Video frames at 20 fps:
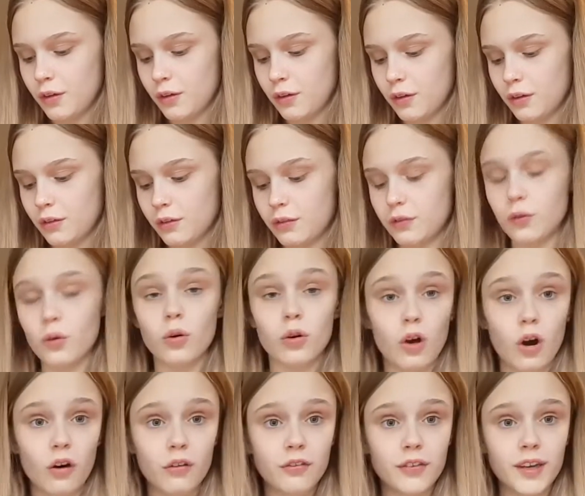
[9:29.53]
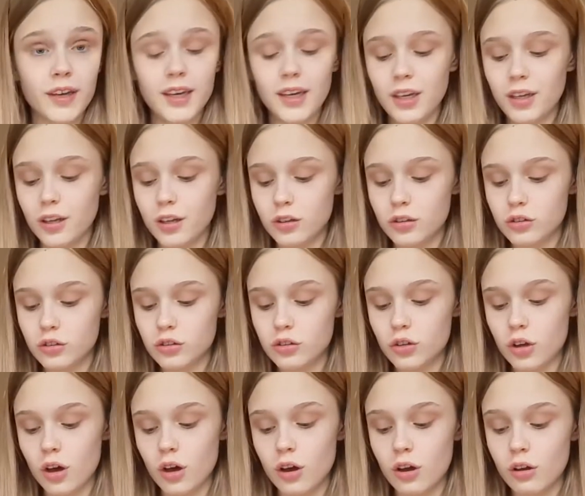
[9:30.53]
for coffee,
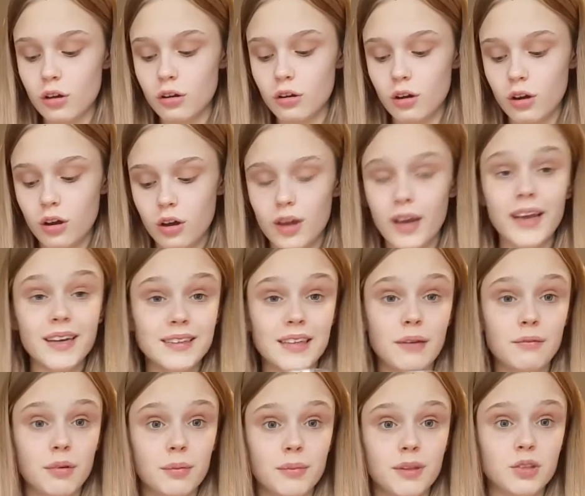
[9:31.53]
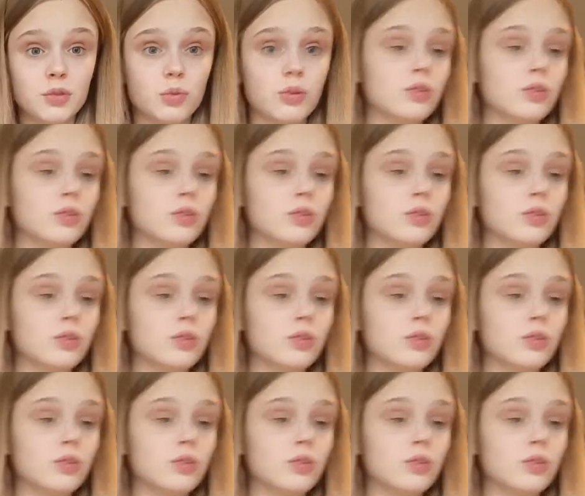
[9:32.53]
so except from this one.